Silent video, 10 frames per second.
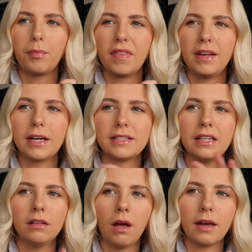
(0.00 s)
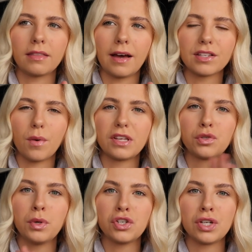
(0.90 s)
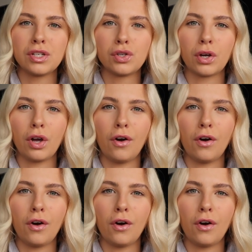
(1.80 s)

But then I didn't like that, so I switched it and took